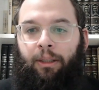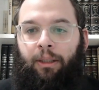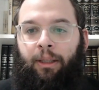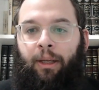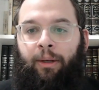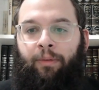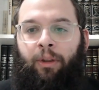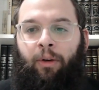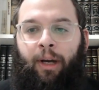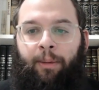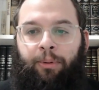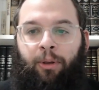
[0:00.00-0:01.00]
Now, even
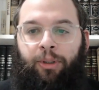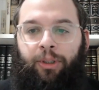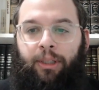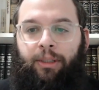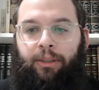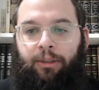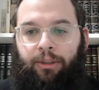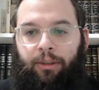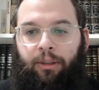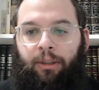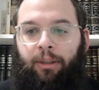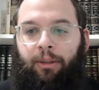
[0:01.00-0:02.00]
though I approached this, just
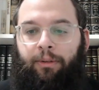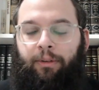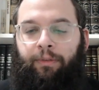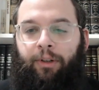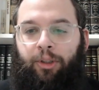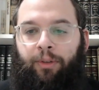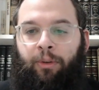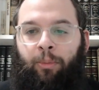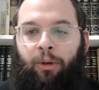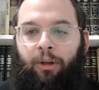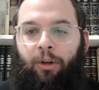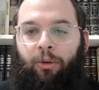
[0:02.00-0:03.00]
to finish a few
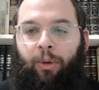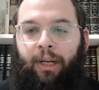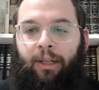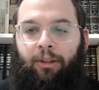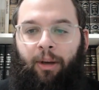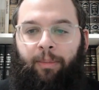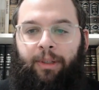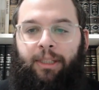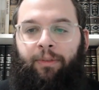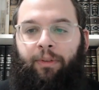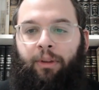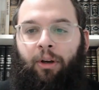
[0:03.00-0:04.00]
more quick
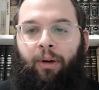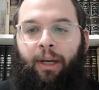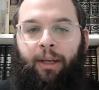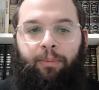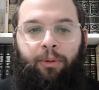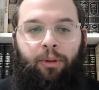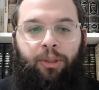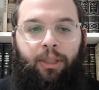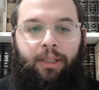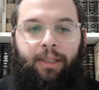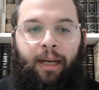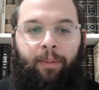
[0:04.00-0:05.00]
hakdamas, even though I approached
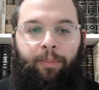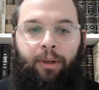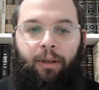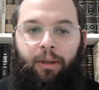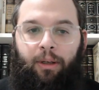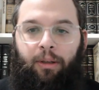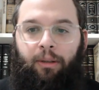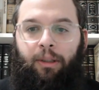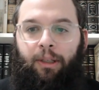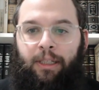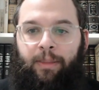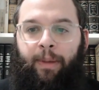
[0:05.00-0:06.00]
this topic
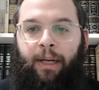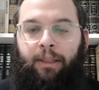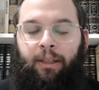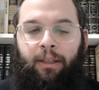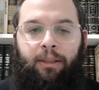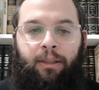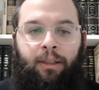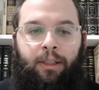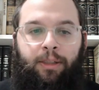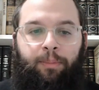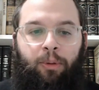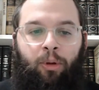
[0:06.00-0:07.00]
expecting to
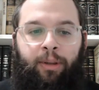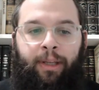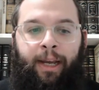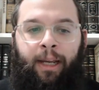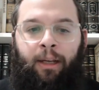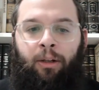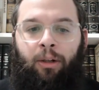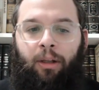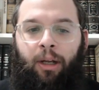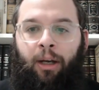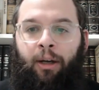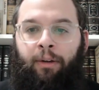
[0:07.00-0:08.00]
explore the
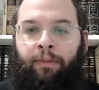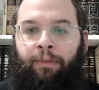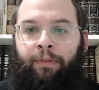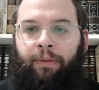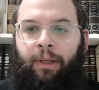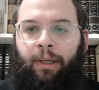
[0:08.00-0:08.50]
angle of